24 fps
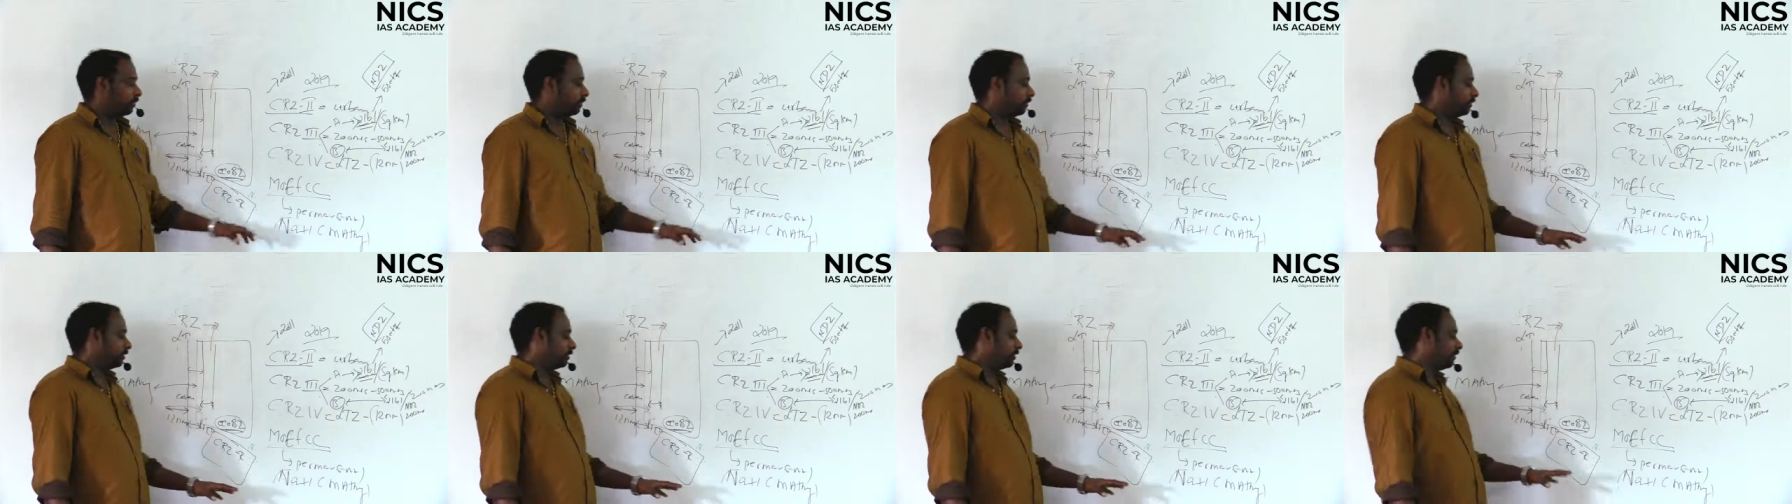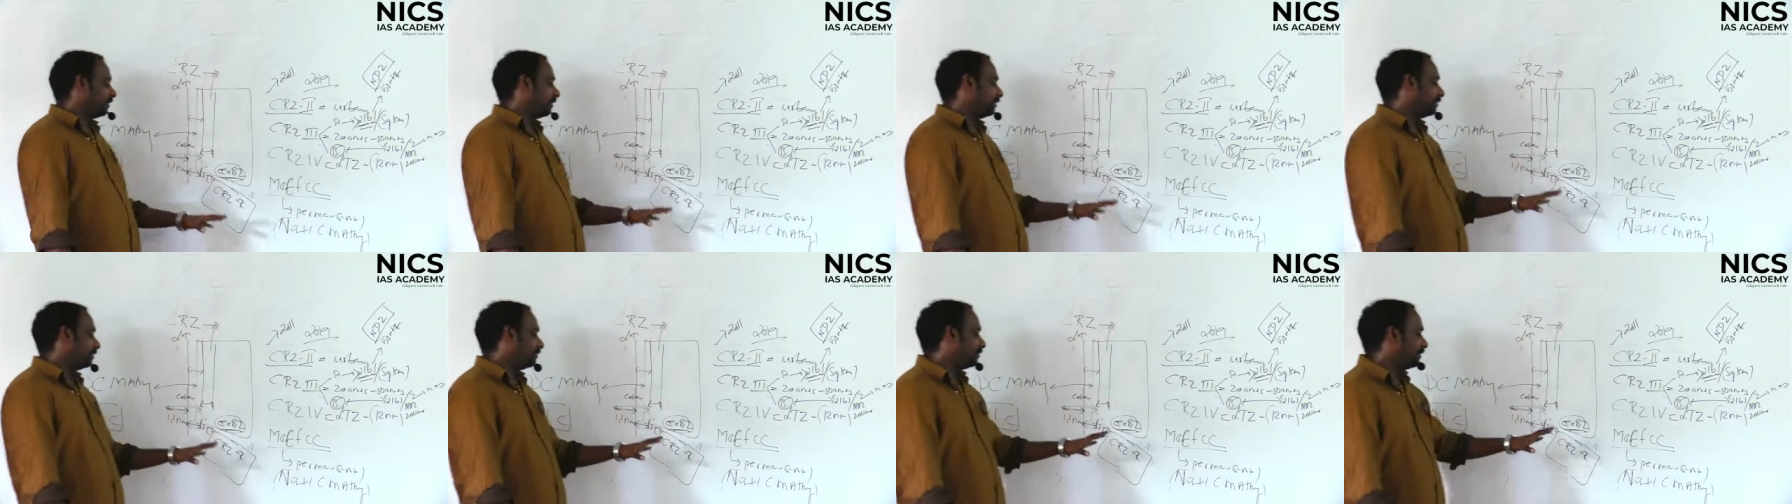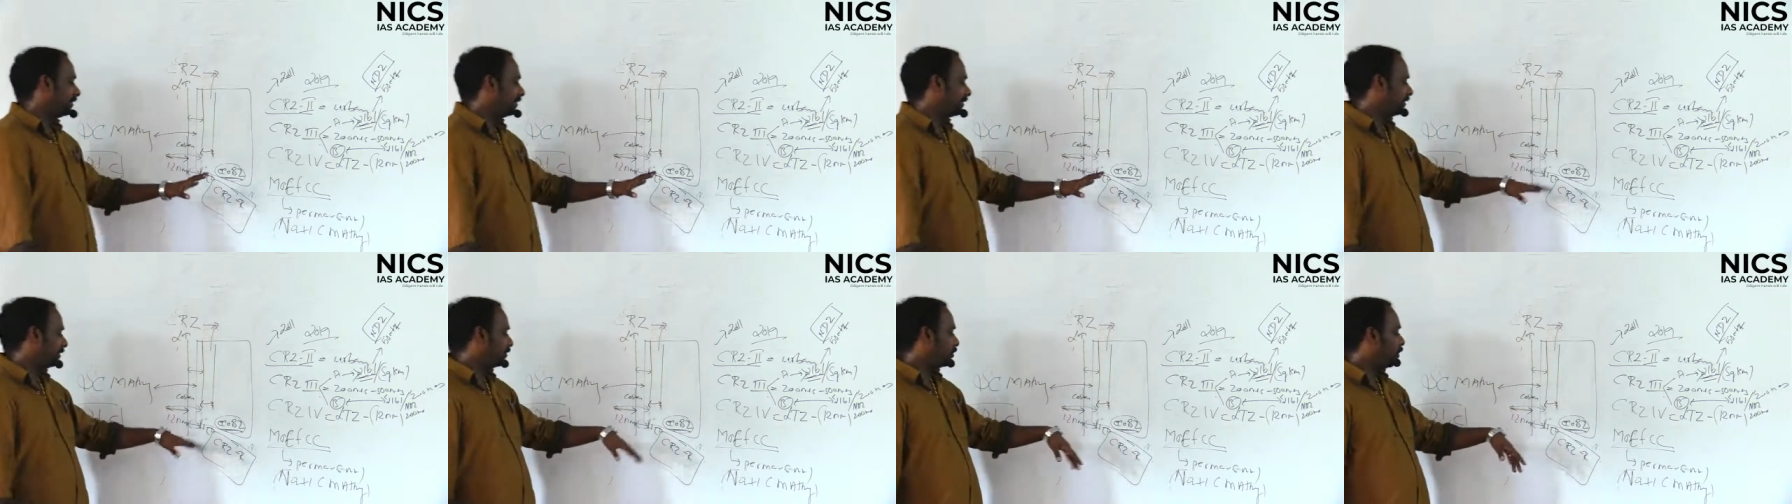So,
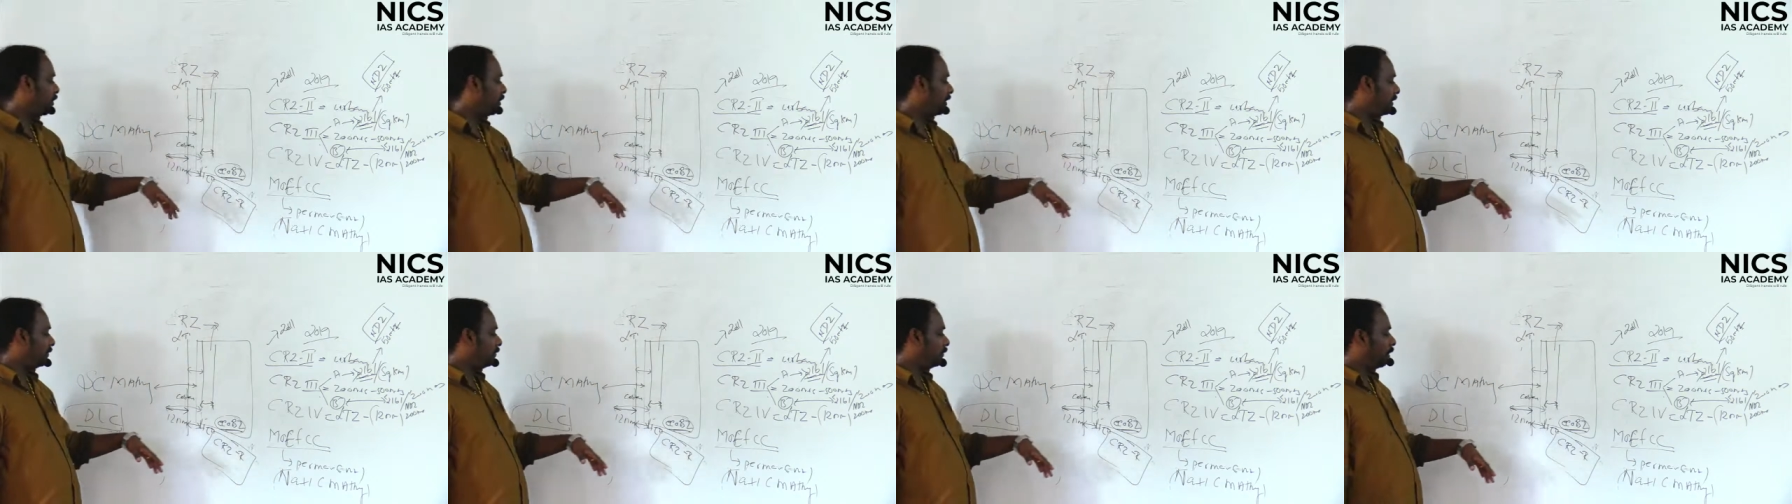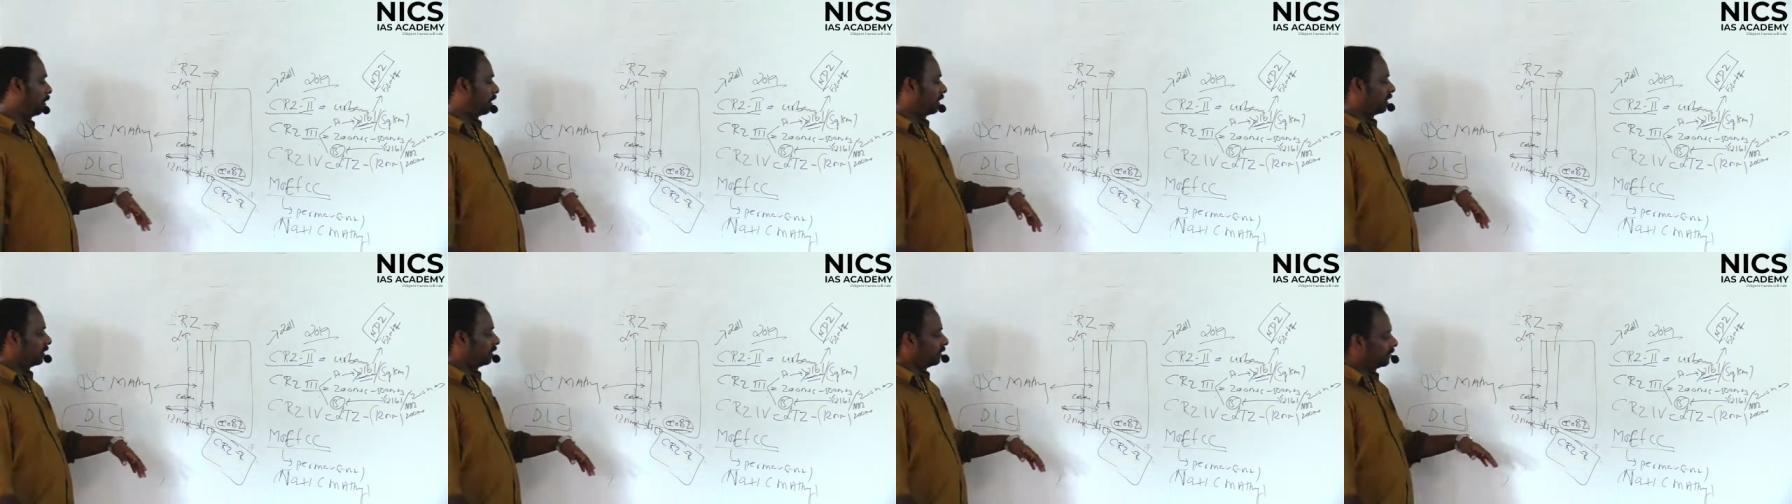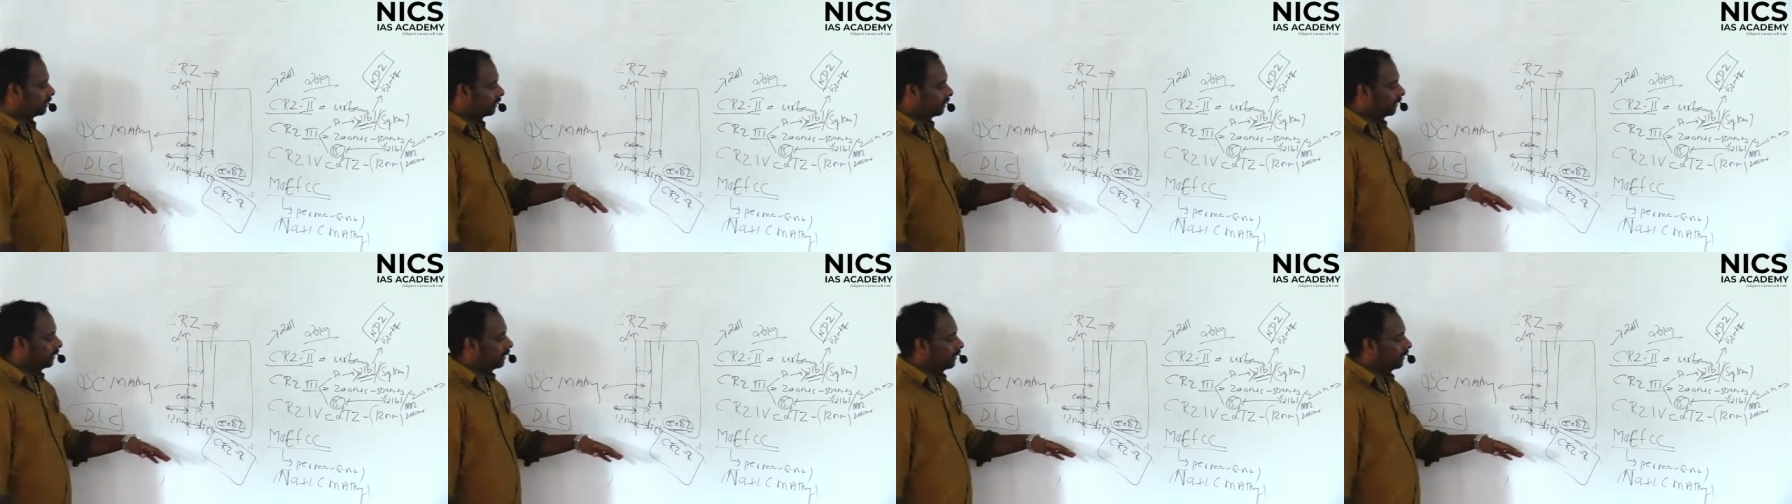this is not important.